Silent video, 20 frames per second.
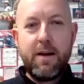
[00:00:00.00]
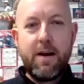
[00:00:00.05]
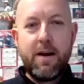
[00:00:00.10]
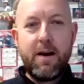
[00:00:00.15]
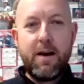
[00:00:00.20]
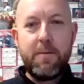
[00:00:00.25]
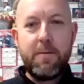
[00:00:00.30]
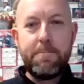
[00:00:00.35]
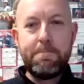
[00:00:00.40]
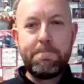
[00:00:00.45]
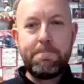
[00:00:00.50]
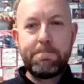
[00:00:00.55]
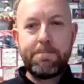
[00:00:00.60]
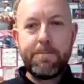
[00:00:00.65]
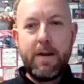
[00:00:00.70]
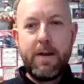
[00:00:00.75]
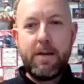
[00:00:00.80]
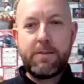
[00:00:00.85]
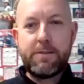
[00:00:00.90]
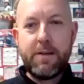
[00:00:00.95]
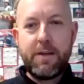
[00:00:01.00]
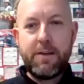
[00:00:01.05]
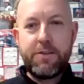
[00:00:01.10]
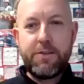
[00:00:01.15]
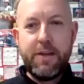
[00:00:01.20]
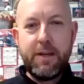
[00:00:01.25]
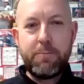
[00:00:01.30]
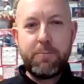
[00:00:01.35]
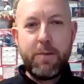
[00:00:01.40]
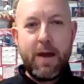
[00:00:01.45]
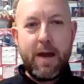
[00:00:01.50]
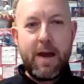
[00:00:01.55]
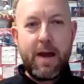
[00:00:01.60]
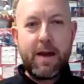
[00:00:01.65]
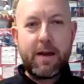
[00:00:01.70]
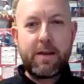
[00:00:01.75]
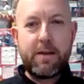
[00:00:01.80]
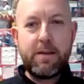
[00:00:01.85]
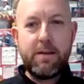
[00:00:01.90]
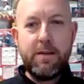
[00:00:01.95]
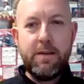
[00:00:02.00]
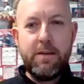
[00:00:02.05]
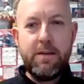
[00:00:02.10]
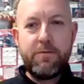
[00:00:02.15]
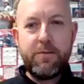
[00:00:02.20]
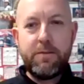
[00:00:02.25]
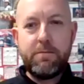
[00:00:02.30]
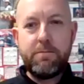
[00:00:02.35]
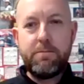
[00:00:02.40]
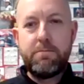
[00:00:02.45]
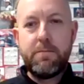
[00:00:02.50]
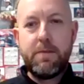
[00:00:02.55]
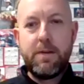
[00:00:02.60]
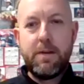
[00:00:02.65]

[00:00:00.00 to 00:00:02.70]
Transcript: Um, as I think back, even